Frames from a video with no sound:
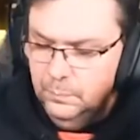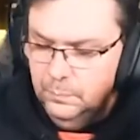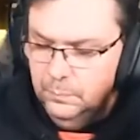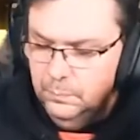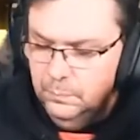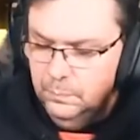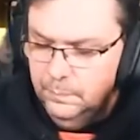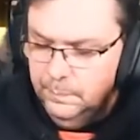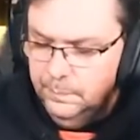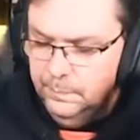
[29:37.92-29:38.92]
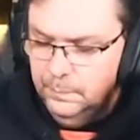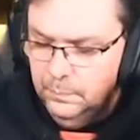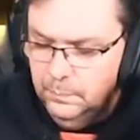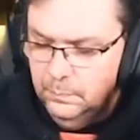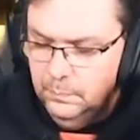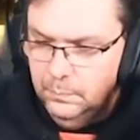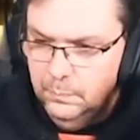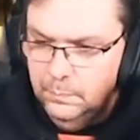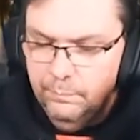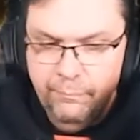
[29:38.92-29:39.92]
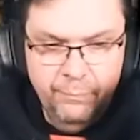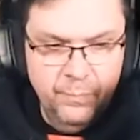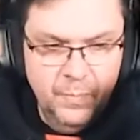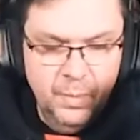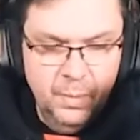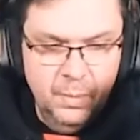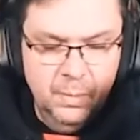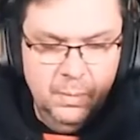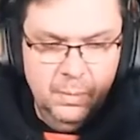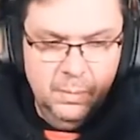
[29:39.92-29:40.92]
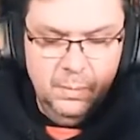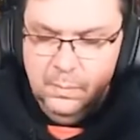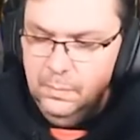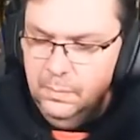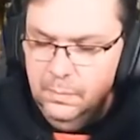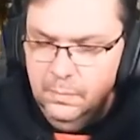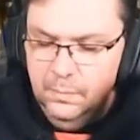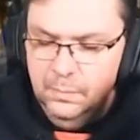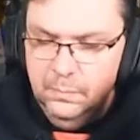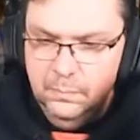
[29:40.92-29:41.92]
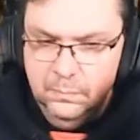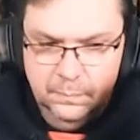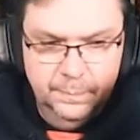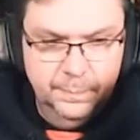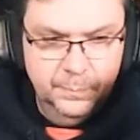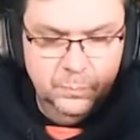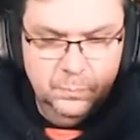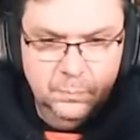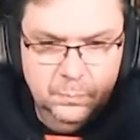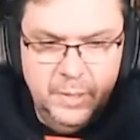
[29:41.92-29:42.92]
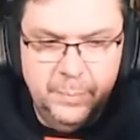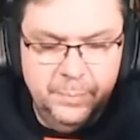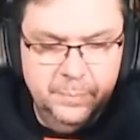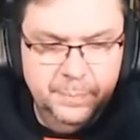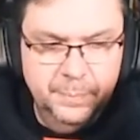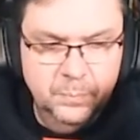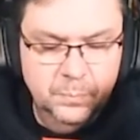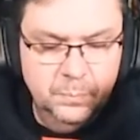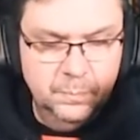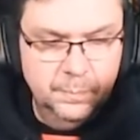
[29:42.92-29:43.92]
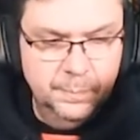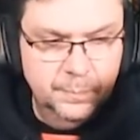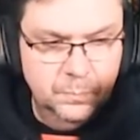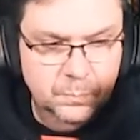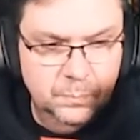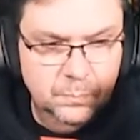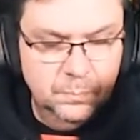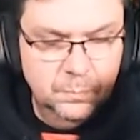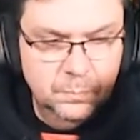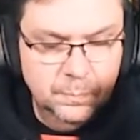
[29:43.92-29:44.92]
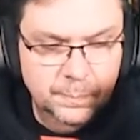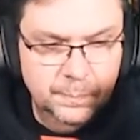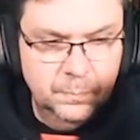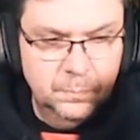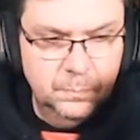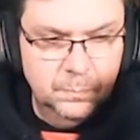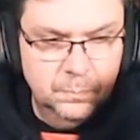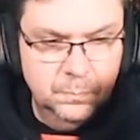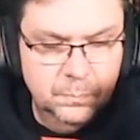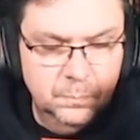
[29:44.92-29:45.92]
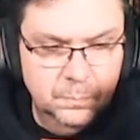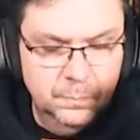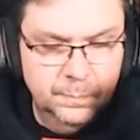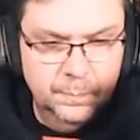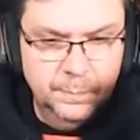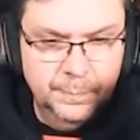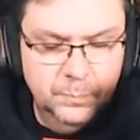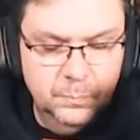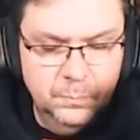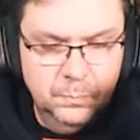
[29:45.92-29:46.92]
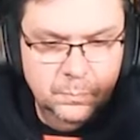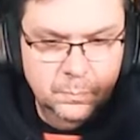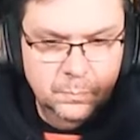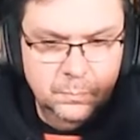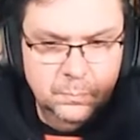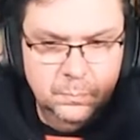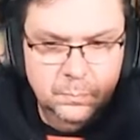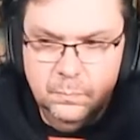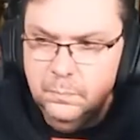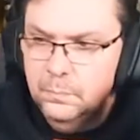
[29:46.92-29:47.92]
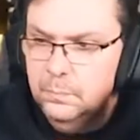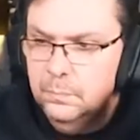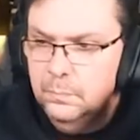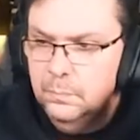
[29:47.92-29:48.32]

for my videos it's necessary. My weapon statistics videos, you know, yep, it's statistics. It's it's not me saying this one is better because I've killed more people with it.